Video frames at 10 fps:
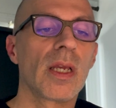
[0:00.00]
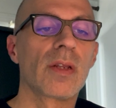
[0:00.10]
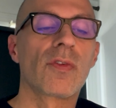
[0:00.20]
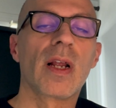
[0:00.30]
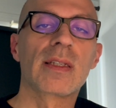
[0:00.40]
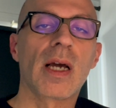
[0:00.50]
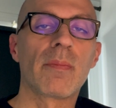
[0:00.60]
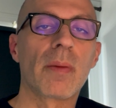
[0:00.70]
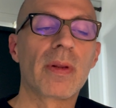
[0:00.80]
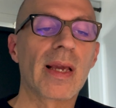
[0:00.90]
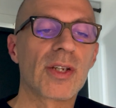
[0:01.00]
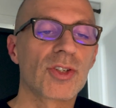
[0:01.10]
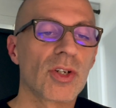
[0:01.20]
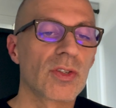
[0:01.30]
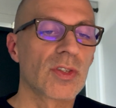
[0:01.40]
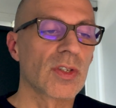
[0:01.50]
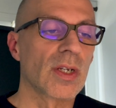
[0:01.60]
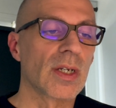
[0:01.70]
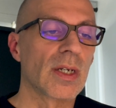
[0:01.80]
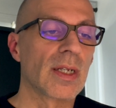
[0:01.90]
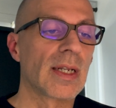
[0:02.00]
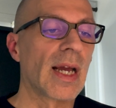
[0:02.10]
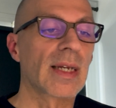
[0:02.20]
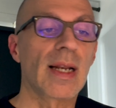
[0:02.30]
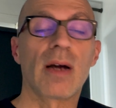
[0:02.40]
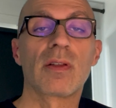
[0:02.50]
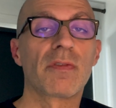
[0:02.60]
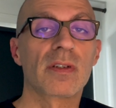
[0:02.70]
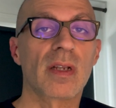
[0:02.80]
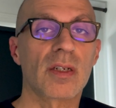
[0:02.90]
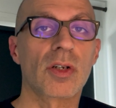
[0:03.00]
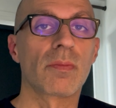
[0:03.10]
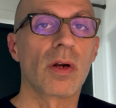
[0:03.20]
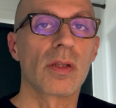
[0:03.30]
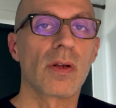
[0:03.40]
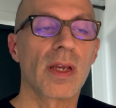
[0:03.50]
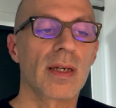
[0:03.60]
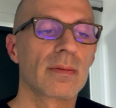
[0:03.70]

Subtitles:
in real-time applications like cloud infrastructure monitoring.